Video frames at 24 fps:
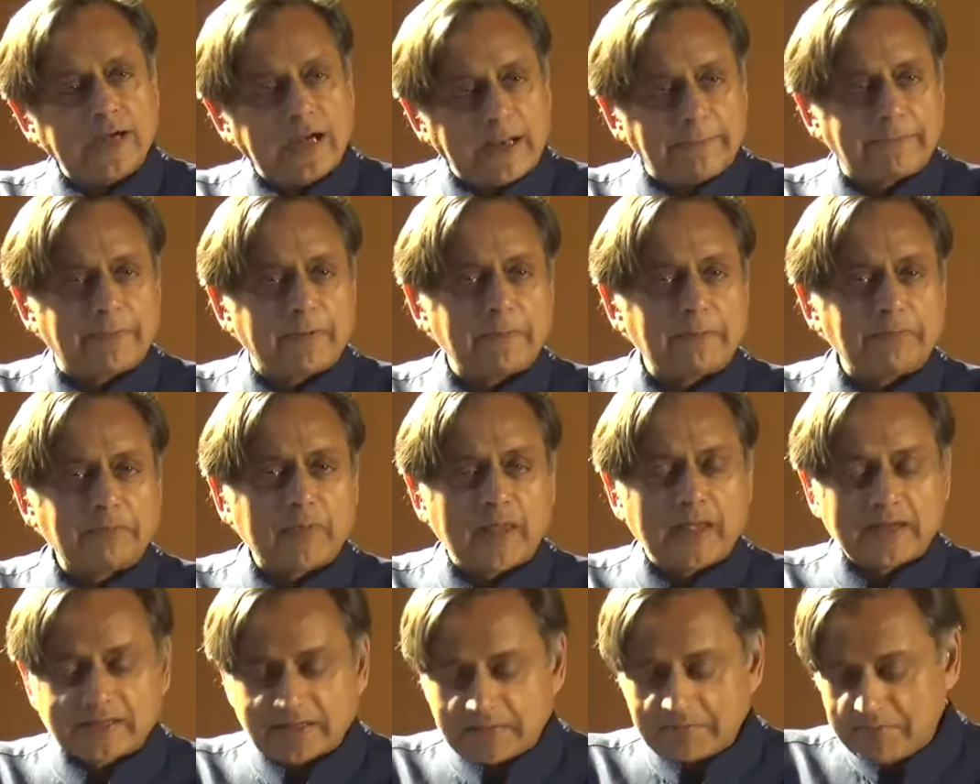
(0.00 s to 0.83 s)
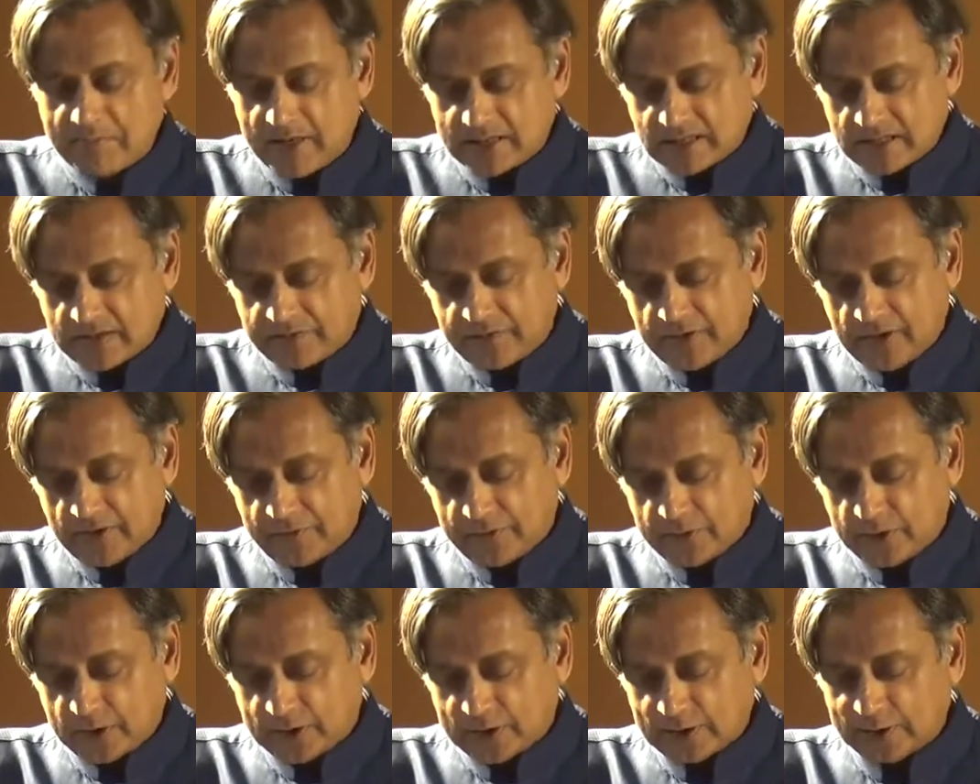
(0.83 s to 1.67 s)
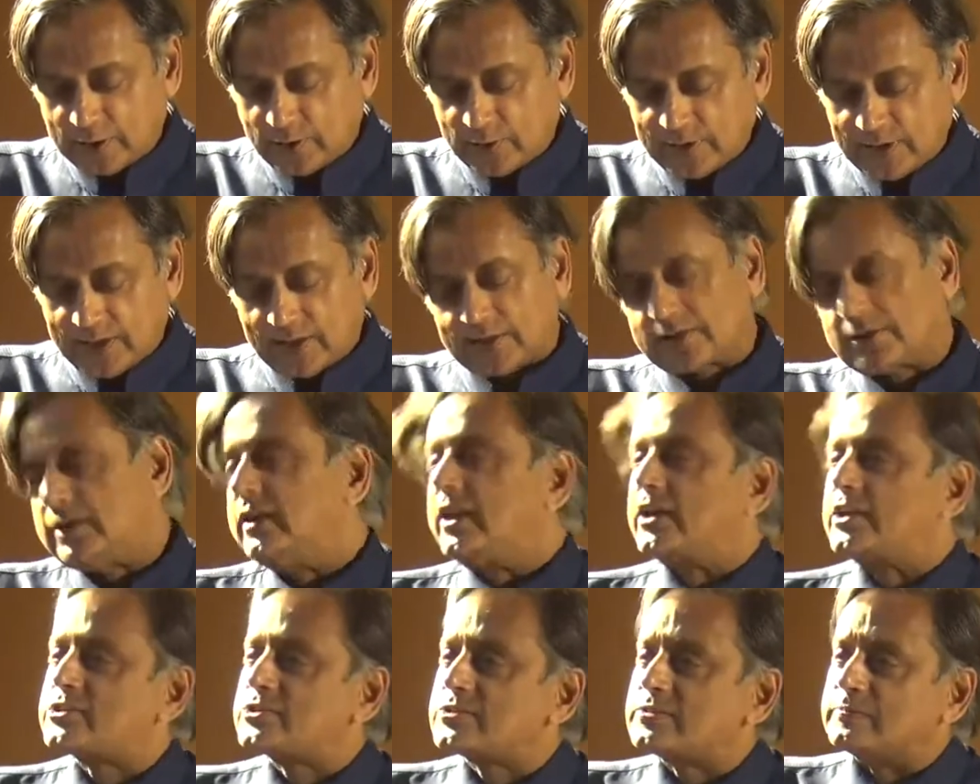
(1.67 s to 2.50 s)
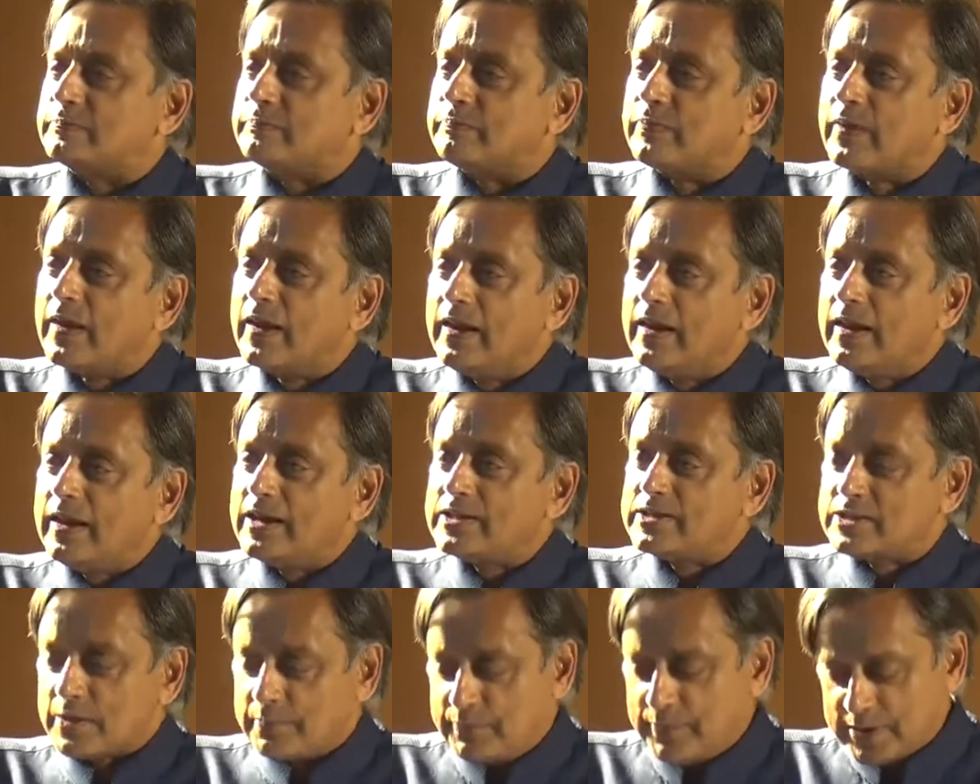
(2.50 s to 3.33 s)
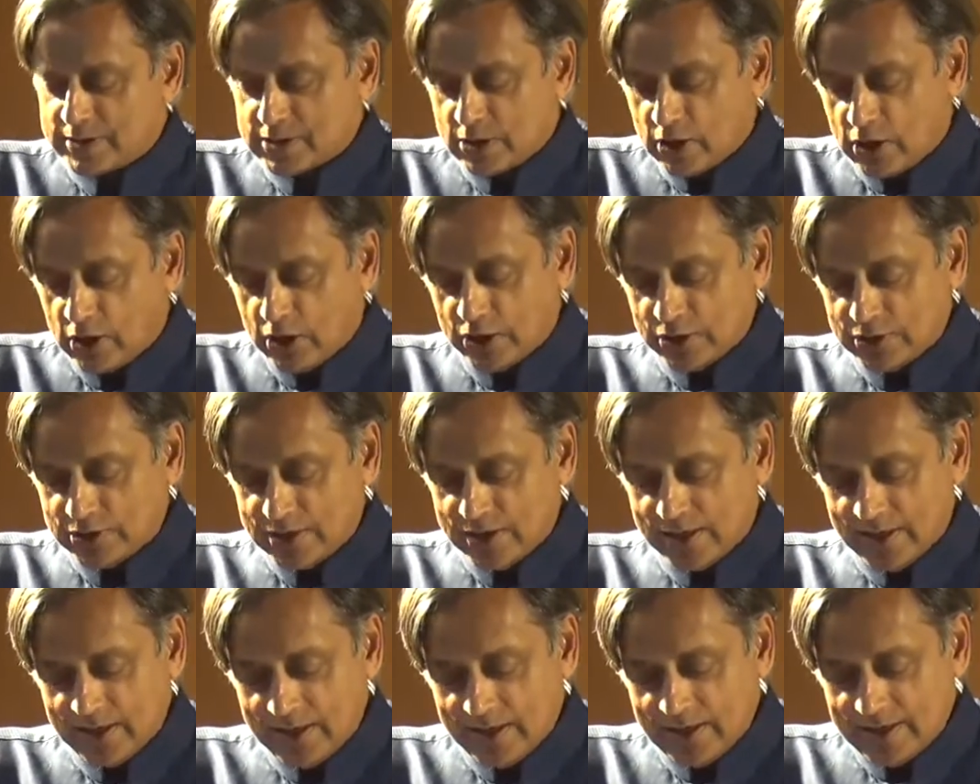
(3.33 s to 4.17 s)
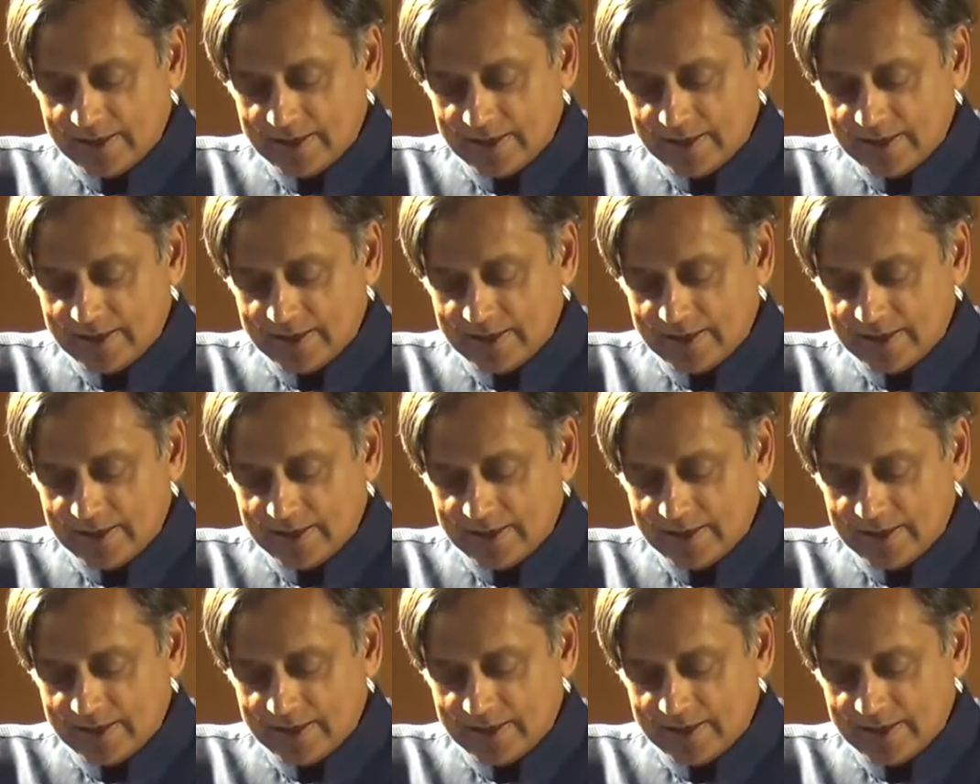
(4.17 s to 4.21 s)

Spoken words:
rape as a metaphor for the colonial connection is a bit odd,